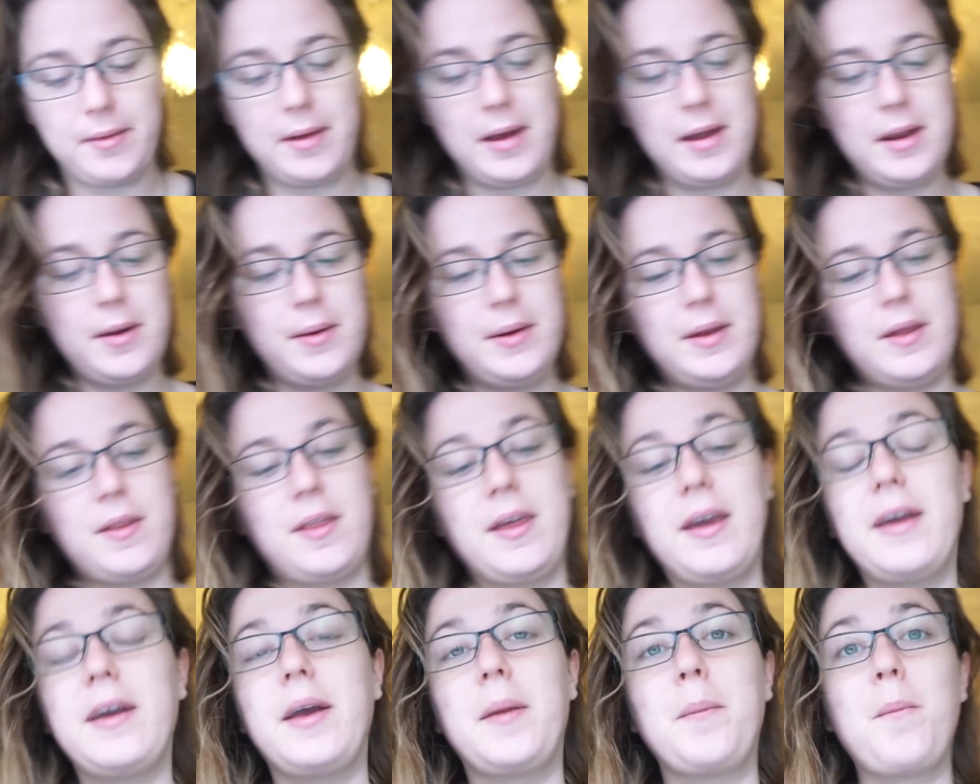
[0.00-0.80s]
I know what you're
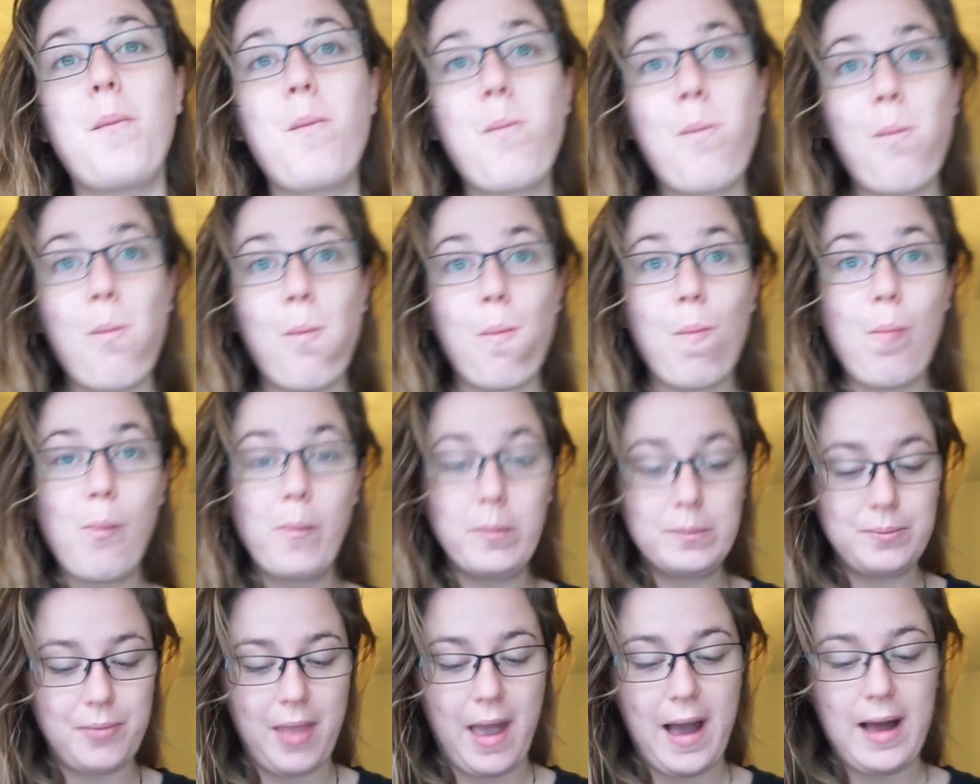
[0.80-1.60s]
thinking.
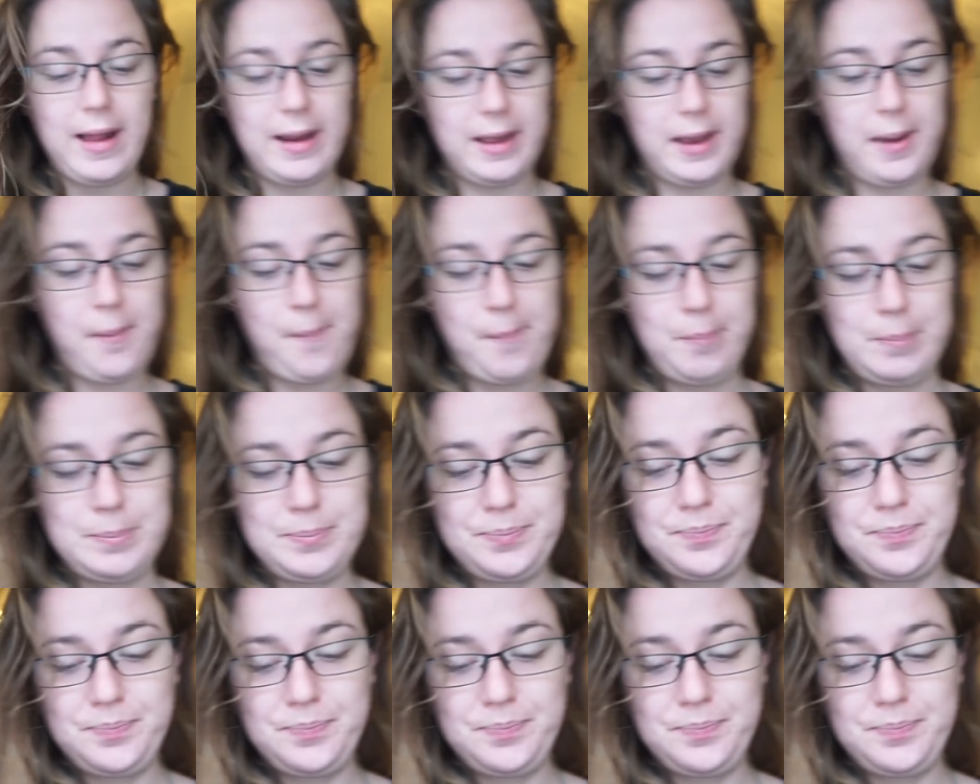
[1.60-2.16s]
Ali,